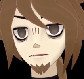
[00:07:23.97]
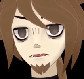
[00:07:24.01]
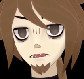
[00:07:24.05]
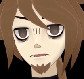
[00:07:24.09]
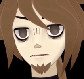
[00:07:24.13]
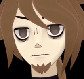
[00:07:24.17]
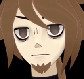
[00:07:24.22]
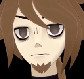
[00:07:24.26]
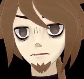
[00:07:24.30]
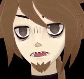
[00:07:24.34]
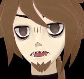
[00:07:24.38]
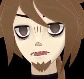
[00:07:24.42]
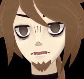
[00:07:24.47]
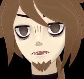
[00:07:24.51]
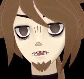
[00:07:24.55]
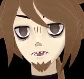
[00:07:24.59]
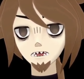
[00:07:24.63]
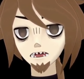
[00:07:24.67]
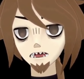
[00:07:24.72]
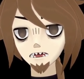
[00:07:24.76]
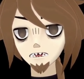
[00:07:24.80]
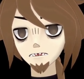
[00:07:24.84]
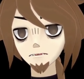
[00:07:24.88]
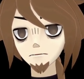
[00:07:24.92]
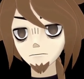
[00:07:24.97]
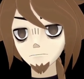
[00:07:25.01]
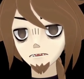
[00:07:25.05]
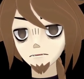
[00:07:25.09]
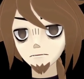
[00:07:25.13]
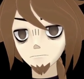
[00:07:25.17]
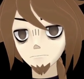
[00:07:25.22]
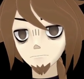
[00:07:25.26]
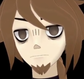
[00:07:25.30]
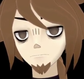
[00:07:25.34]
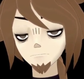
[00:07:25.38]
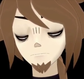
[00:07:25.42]
I'm ready to release
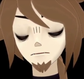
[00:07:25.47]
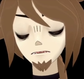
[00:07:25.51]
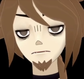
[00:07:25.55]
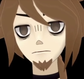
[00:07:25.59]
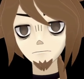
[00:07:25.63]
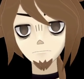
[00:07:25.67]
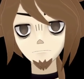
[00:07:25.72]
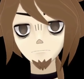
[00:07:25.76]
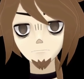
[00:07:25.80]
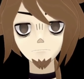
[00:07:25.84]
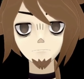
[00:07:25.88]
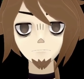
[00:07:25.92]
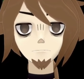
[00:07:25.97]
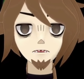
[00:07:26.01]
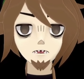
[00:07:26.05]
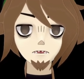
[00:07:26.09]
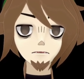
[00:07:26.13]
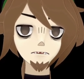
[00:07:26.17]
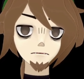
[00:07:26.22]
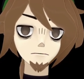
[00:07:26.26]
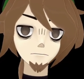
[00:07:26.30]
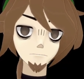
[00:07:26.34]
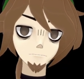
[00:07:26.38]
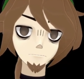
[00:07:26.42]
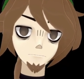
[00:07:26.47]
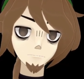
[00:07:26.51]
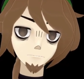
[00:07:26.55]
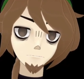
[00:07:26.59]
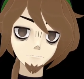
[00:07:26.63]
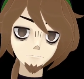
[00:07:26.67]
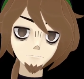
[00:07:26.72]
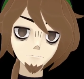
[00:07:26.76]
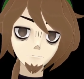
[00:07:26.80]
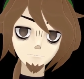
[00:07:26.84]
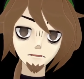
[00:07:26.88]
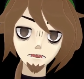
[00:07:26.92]
a final version.
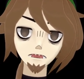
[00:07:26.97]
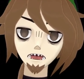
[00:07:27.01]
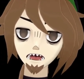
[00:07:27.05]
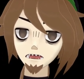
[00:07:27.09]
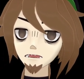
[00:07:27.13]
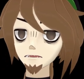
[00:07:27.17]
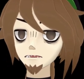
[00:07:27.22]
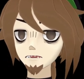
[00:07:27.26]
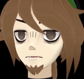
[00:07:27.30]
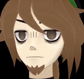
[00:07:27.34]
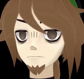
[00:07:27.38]
Not even for the